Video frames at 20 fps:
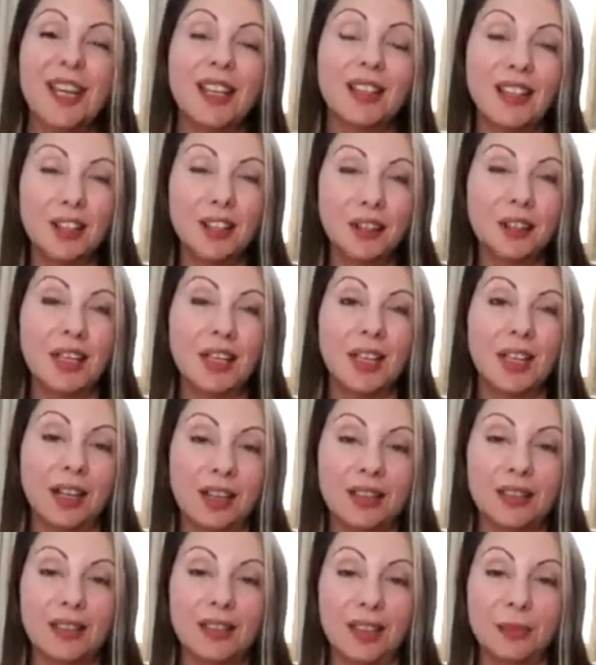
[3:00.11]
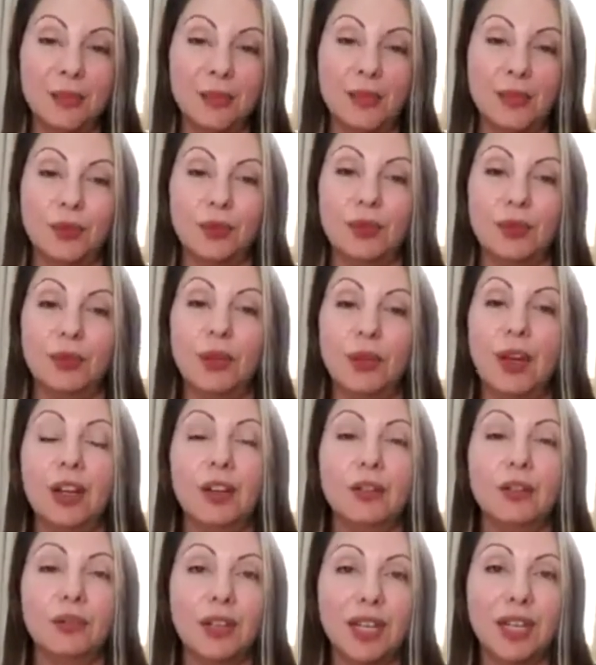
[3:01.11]
then you can ask them to
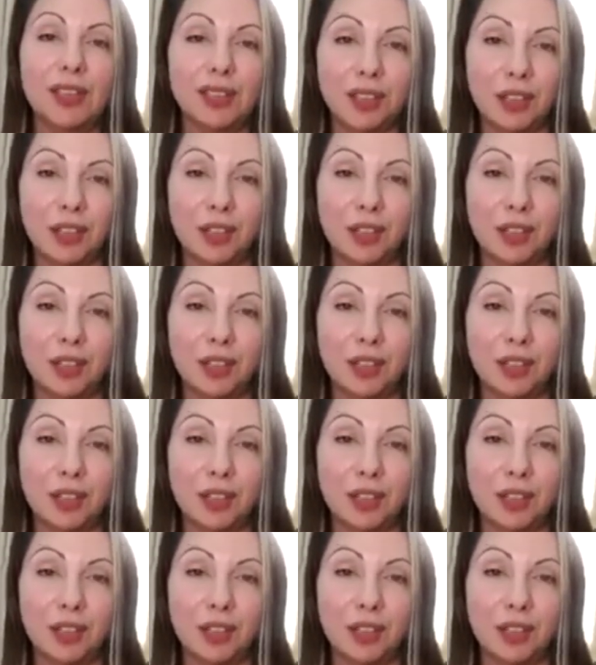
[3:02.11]
write an